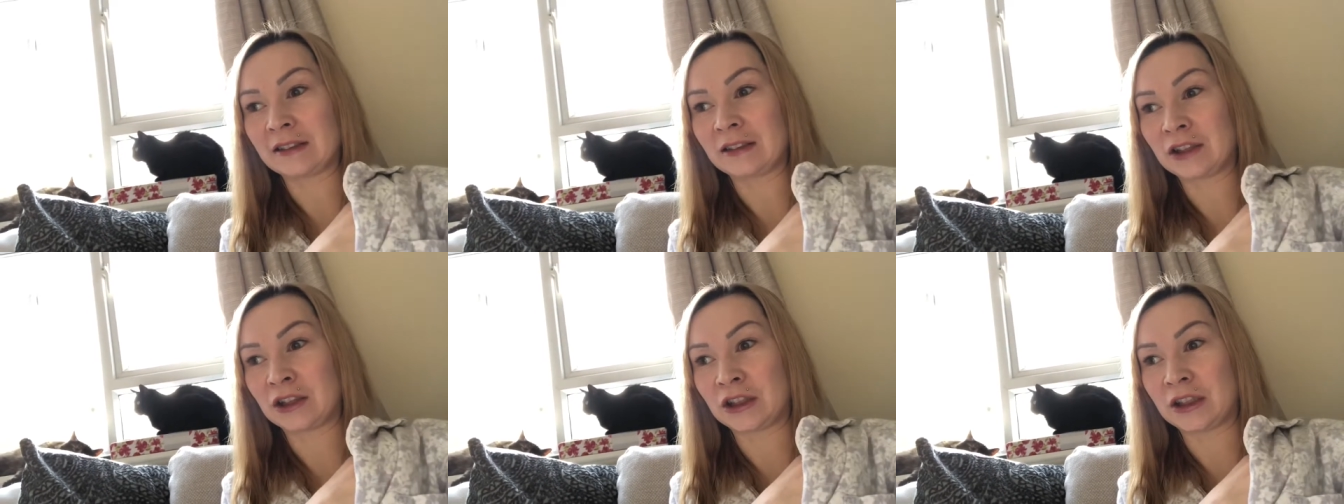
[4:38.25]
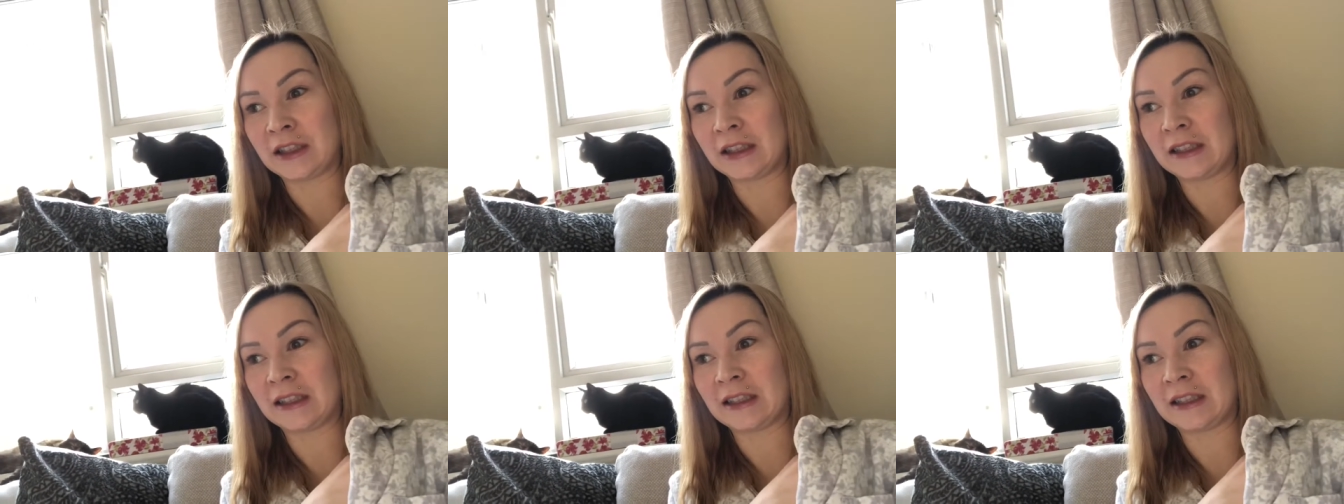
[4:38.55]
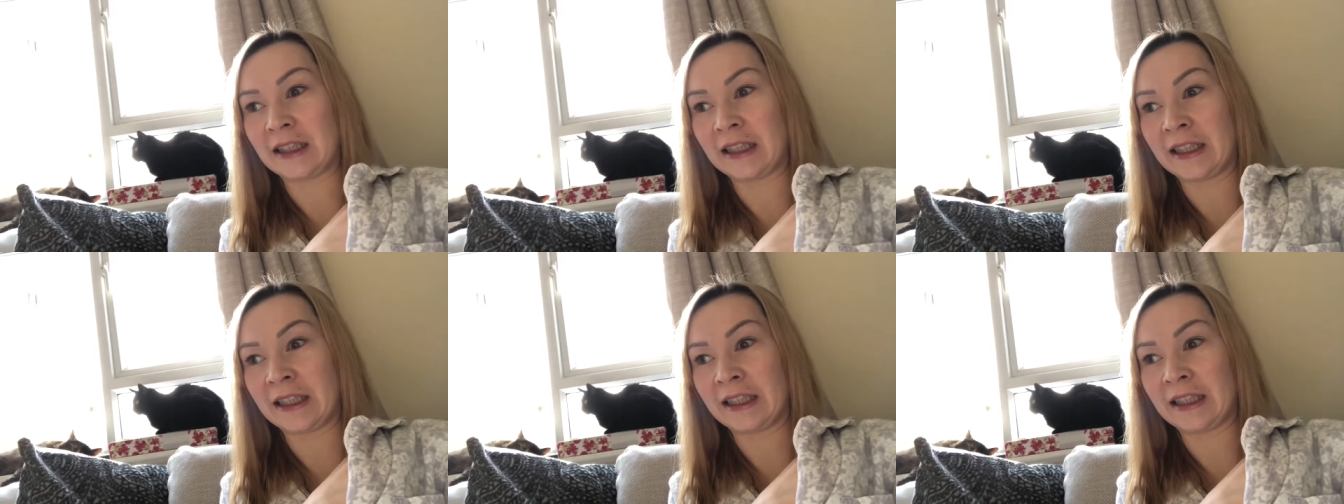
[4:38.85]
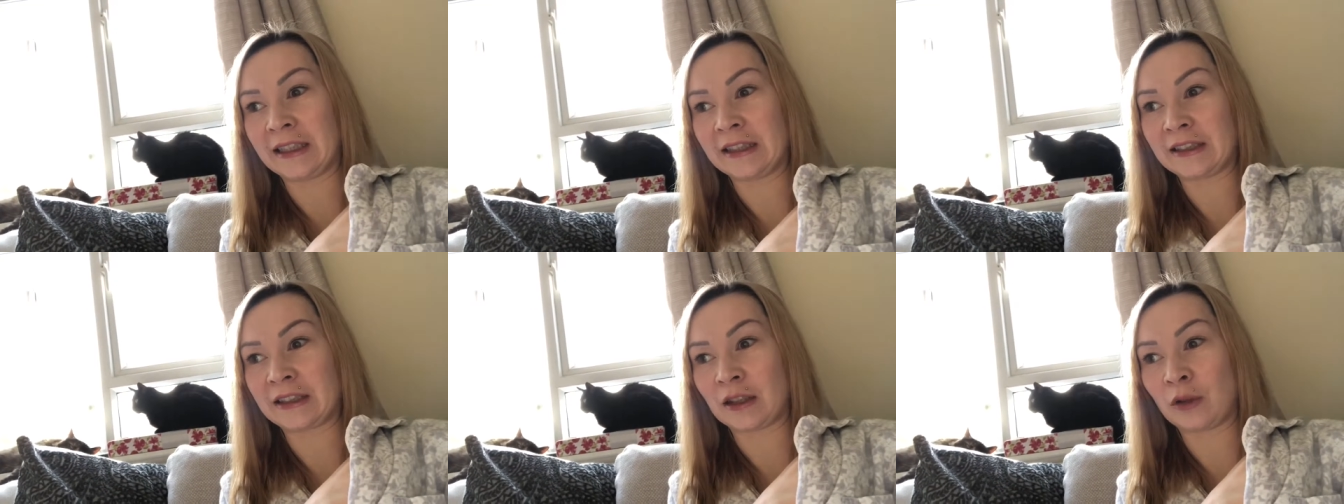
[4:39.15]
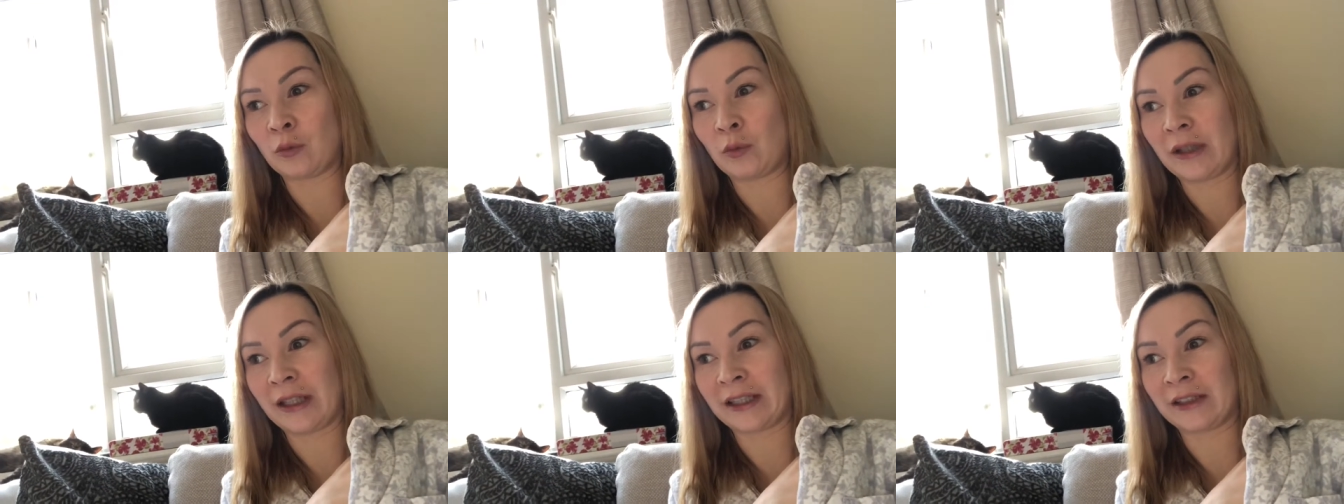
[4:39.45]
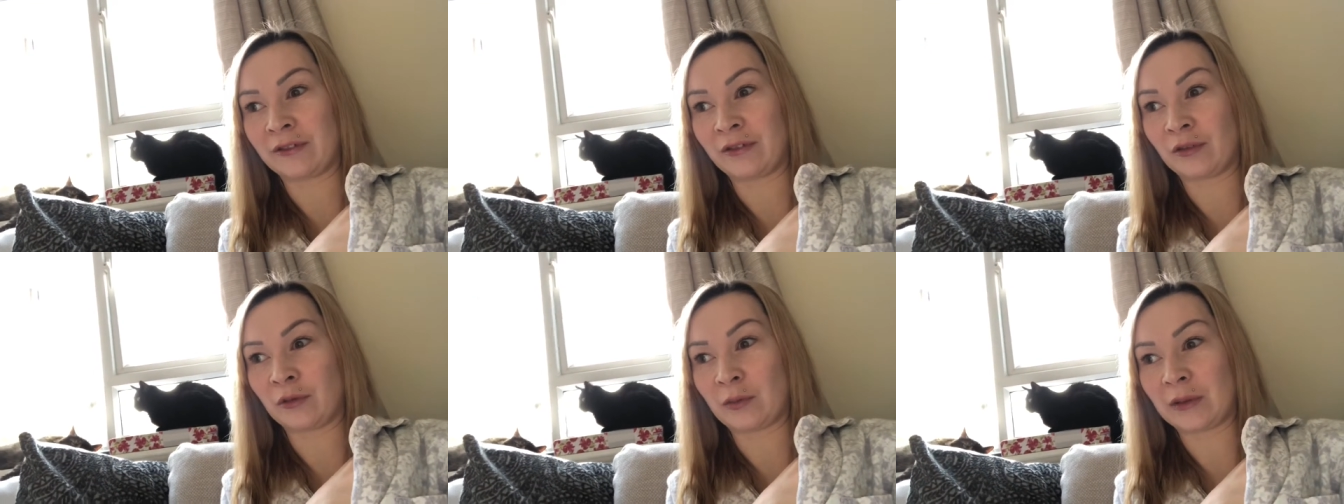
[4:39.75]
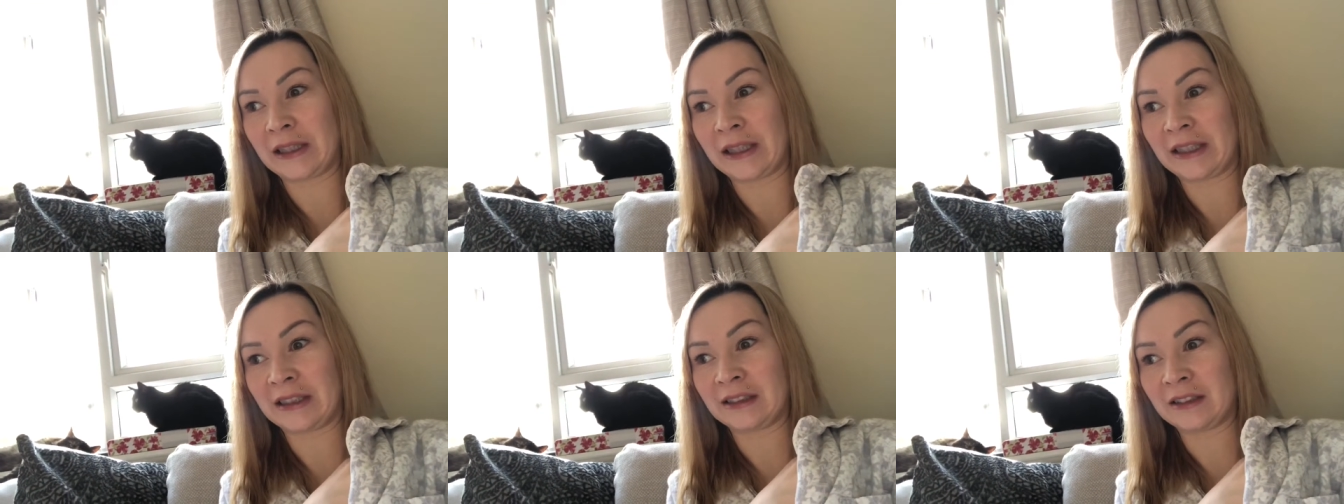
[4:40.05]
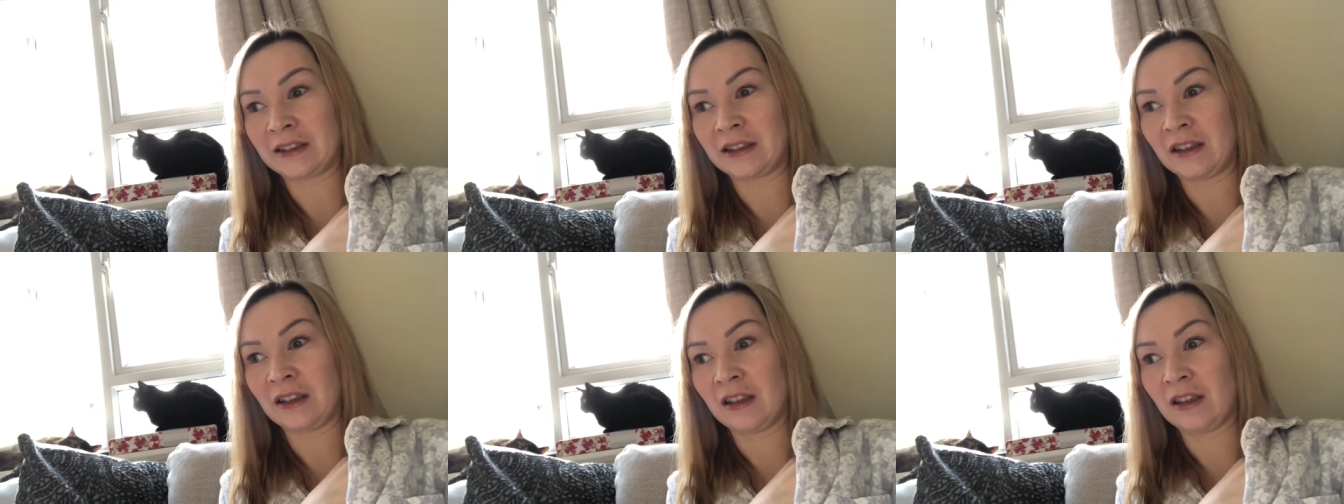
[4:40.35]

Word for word: She is away for the weekend.